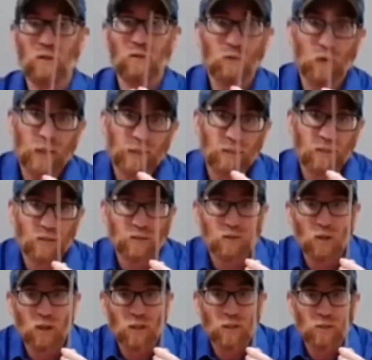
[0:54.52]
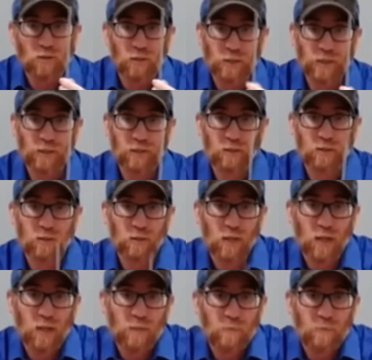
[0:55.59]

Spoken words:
regular long drinking straw.